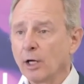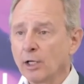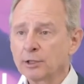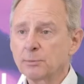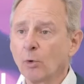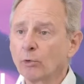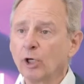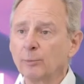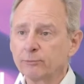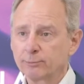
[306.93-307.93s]
a small
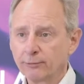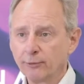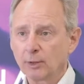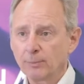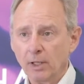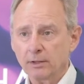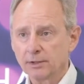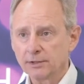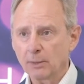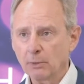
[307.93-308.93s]
group of preferred
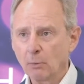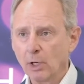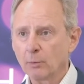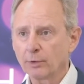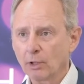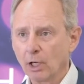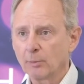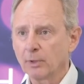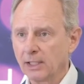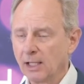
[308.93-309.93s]
partners that we work with
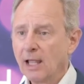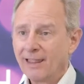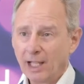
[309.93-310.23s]
globally